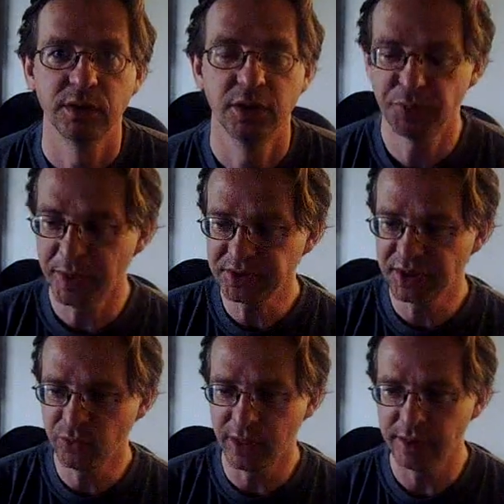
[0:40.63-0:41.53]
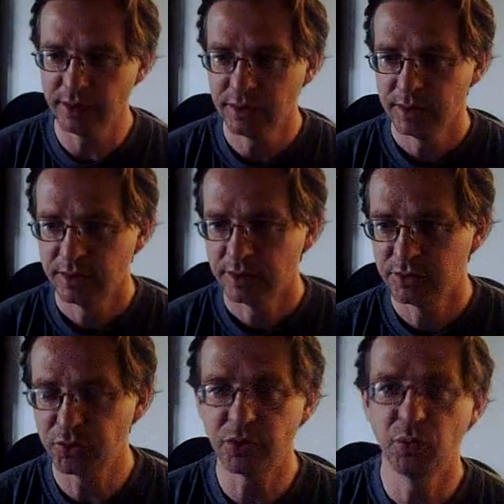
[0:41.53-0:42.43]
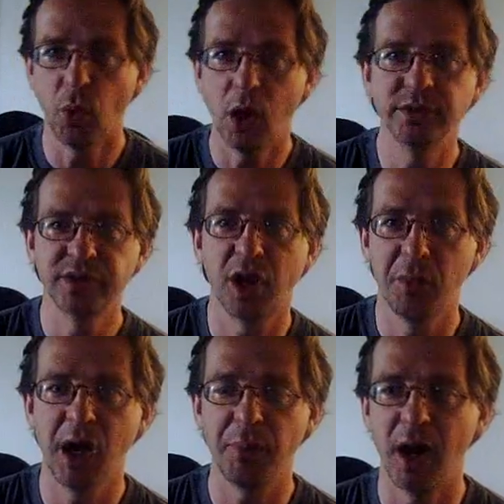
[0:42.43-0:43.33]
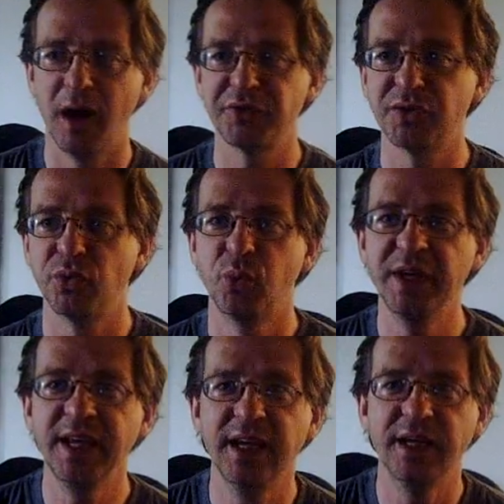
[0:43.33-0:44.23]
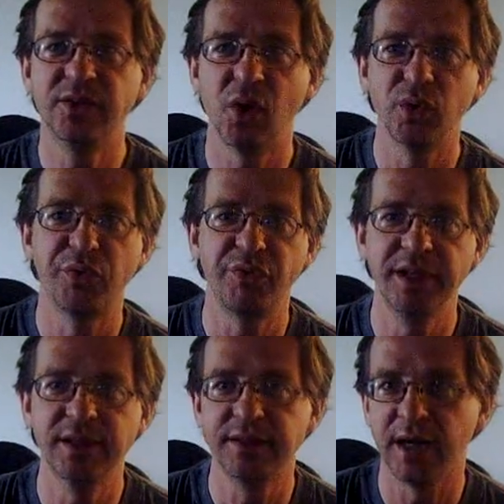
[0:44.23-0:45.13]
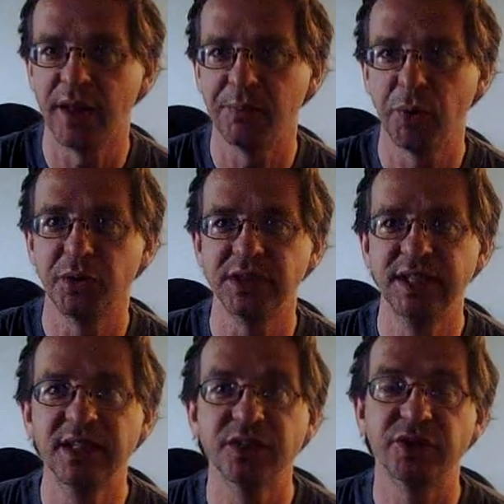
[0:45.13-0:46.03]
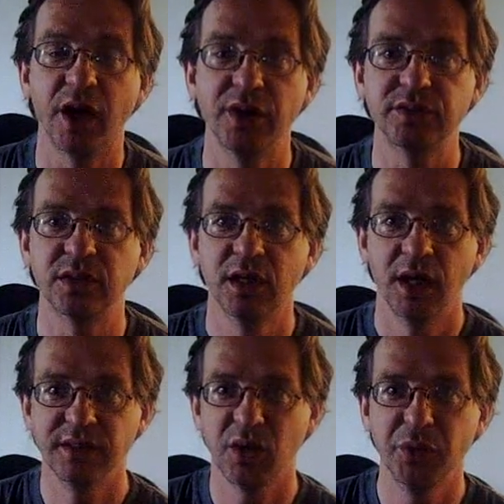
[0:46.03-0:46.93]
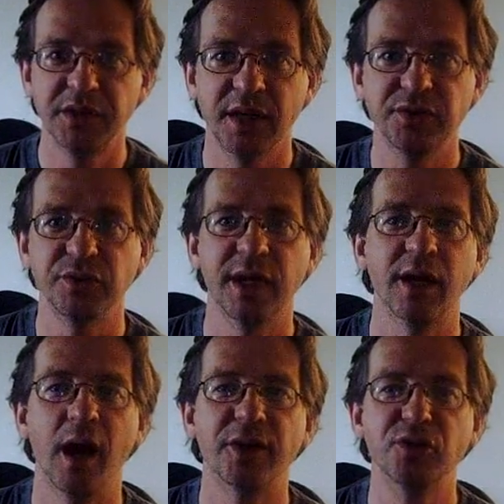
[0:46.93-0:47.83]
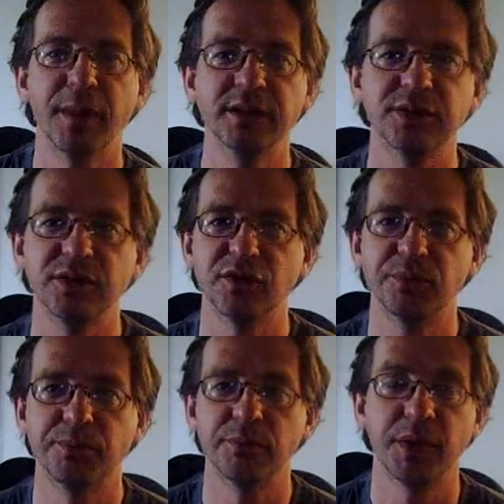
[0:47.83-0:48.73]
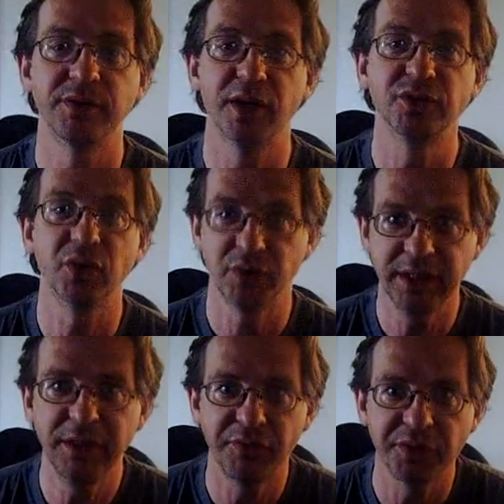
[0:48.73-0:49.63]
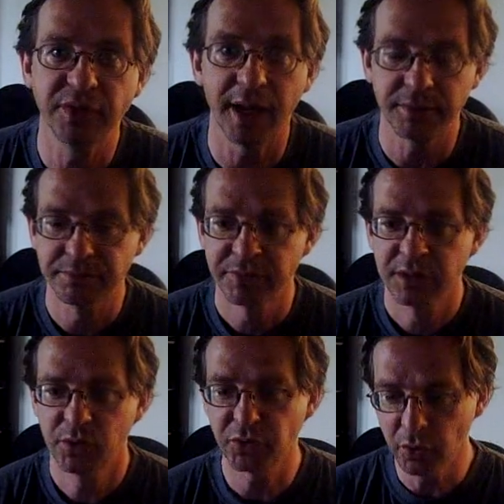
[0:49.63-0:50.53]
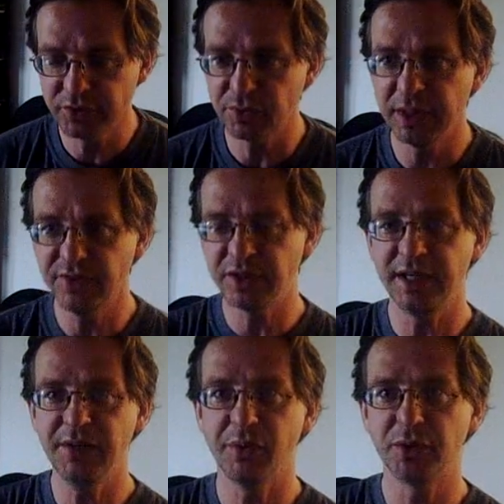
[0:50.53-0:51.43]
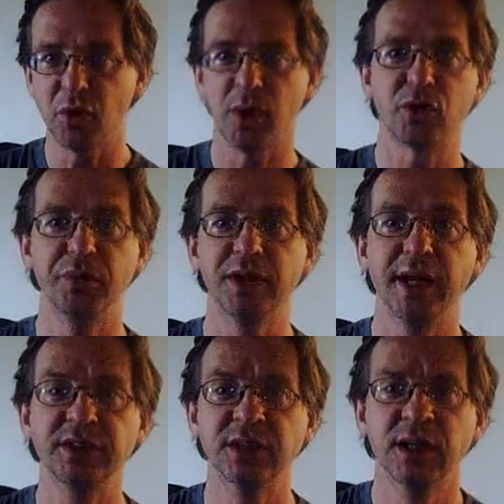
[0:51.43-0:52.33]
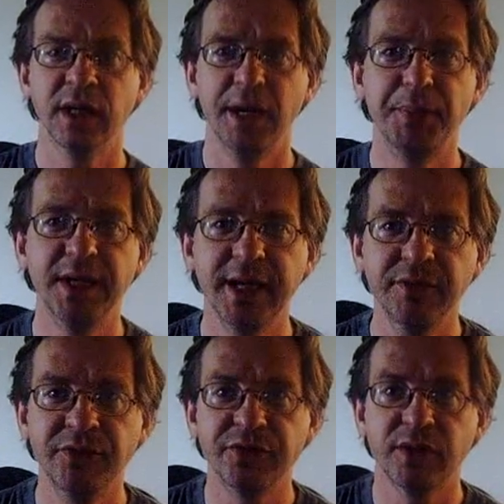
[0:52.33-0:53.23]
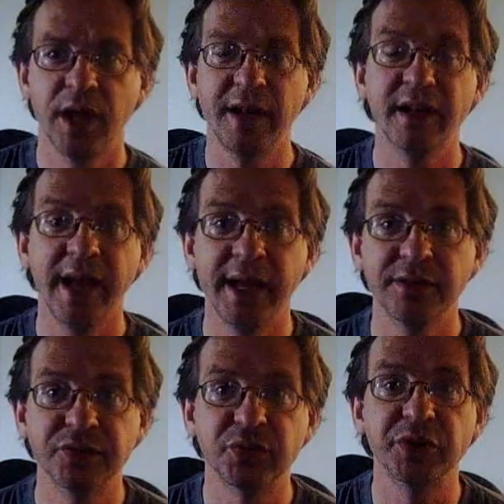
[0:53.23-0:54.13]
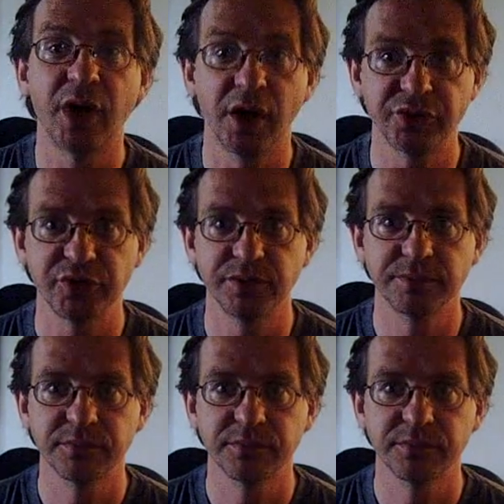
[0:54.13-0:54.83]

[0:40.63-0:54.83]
especially when certain walls come up after we don't feel the other person hears us, and then we tend to get argumentative. But there is no need for that, because ultimately the key when we talk about communication, it begins and it ends with us.